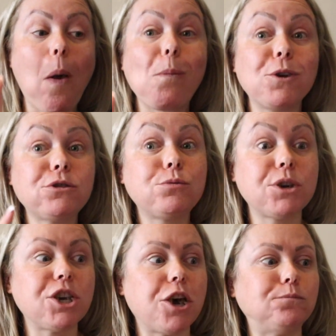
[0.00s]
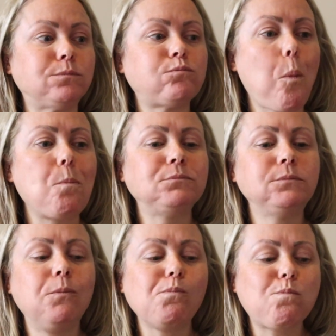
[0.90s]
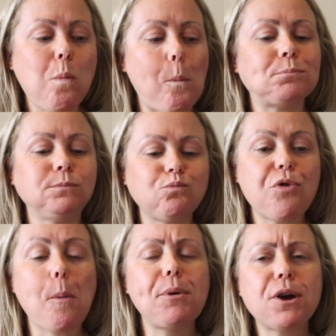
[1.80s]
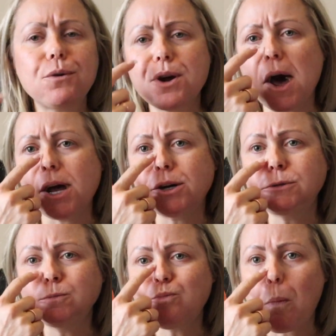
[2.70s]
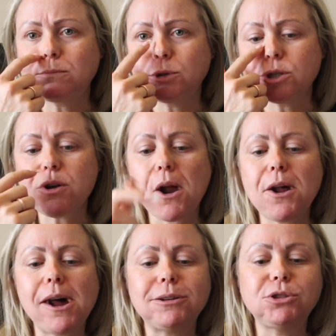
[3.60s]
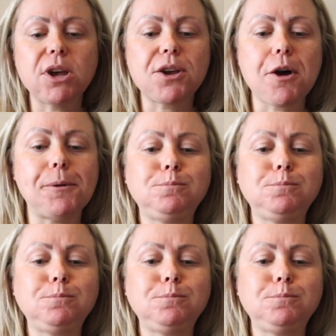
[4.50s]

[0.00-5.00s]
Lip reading: this is really good. And the pico de gallo just kind of adds like